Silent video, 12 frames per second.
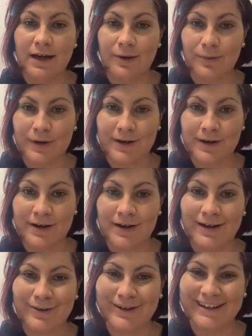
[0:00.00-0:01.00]
our,
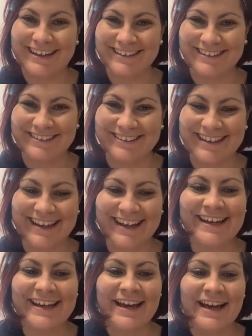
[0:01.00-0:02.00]
uh, our guest
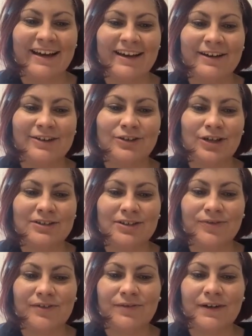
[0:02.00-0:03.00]
today, uh,
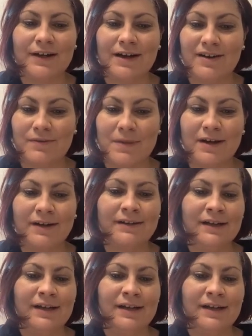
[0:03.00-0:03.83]
Dr. Fifa Rahman,